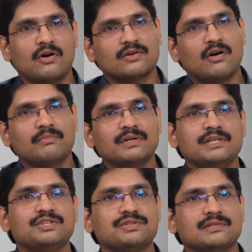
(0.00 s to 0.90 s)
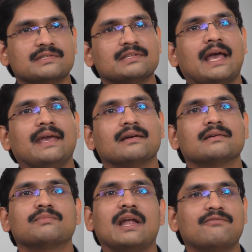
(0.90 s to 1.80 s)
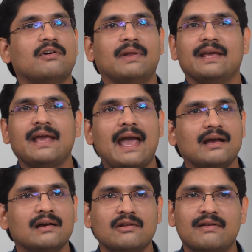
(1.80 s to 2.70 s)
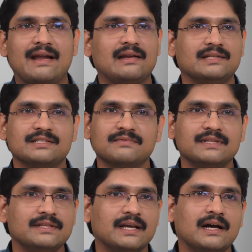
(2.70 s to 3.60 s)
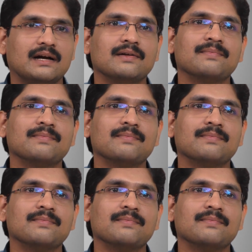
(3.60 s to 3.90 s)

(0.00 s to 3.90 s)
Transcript: or competitions like a platform like Kaggle or Analytics Vidya.